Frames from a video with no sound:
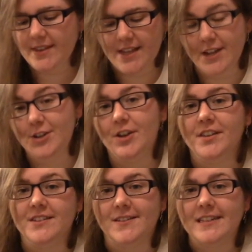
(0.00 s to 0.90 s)
I'll show you
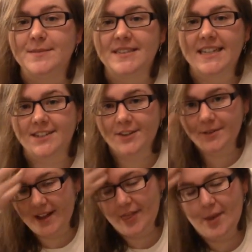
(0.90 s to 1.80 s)
this Christmas thing
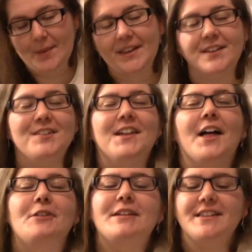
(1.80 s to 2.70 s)
too. And then we can do the
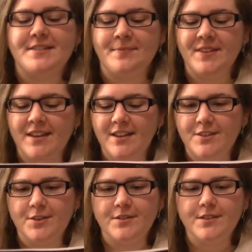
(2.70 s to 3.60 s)
Halloweens.
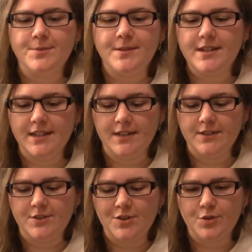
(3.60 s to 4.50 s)
So this one
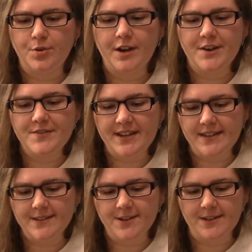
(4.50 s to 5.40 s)
is 12
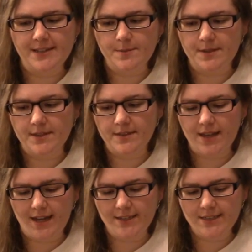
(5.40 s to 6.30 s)
Days of Christmas.
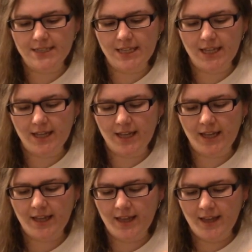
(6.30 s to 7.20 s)
I just think,
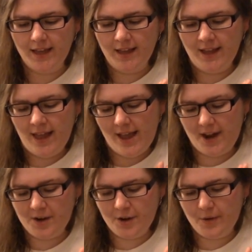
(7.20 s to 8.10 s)

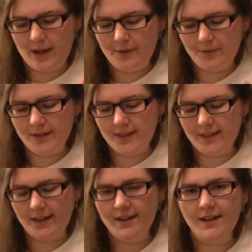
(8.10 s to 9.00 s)
I don't know, I
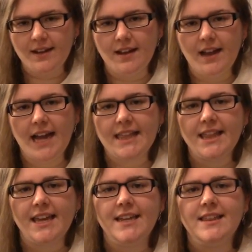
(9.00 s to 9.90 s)

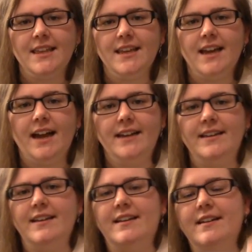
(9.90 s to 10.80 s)
like the idea